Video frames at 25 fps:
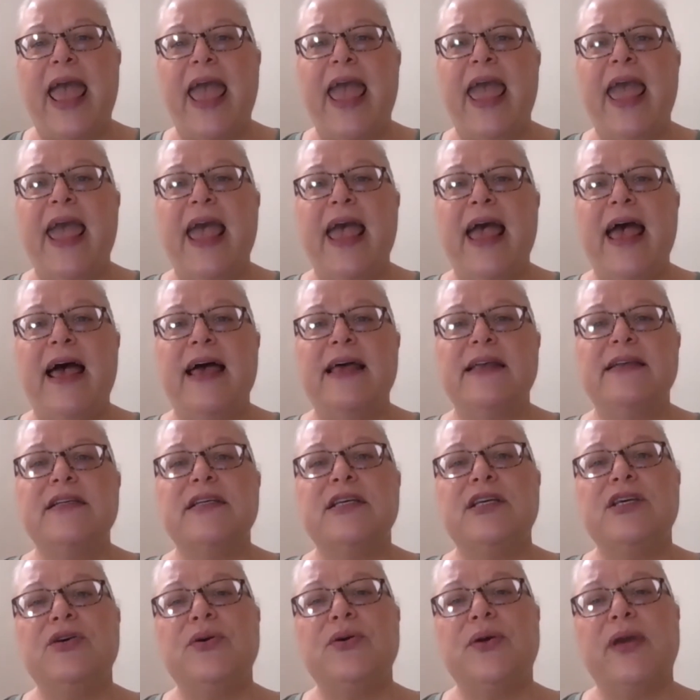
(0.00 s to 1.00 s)
and
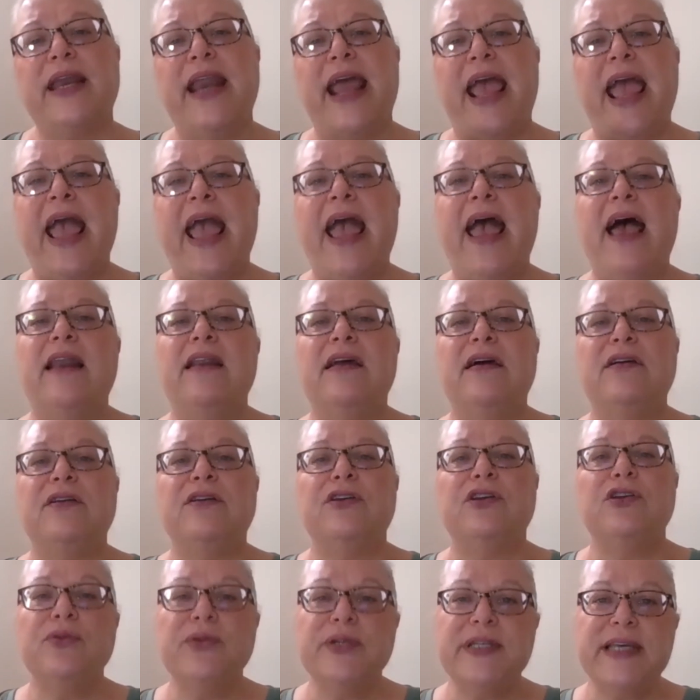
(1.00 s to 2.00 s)
you can add a
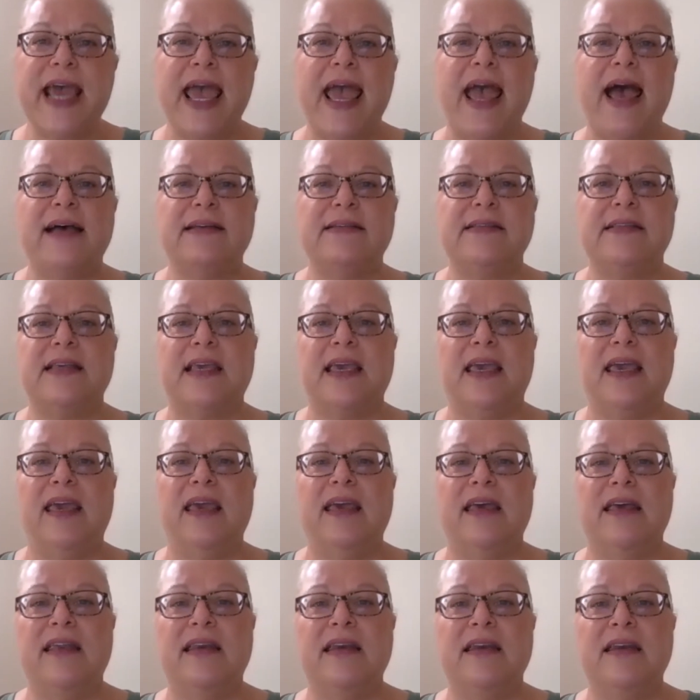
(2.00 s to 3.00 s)
new task
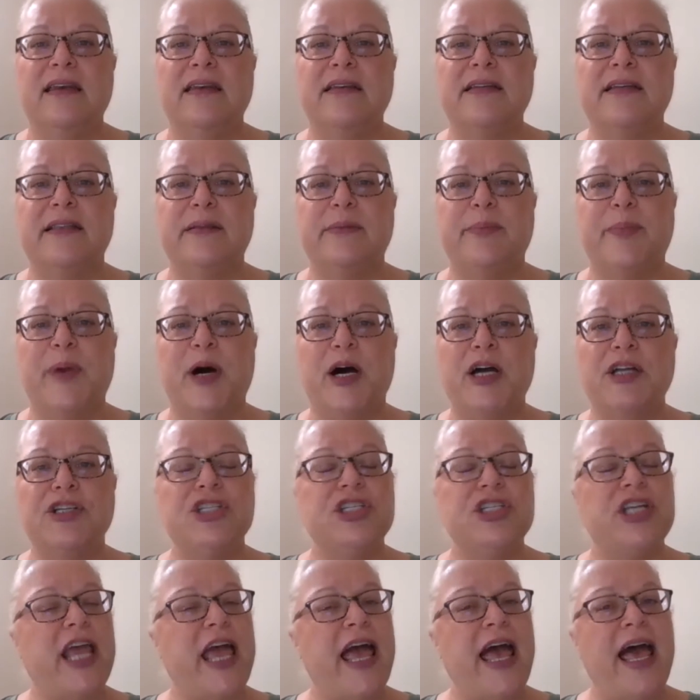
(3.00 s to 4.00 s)
into the
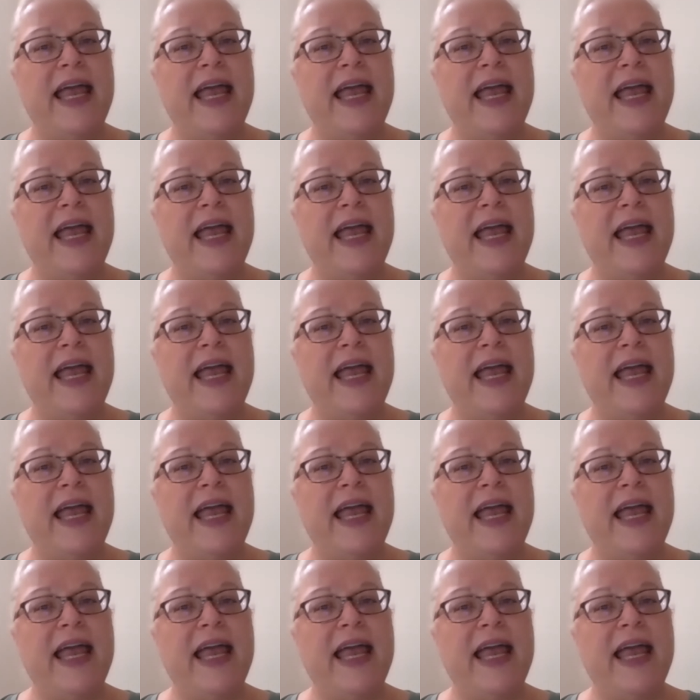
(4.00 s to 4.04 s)
bunch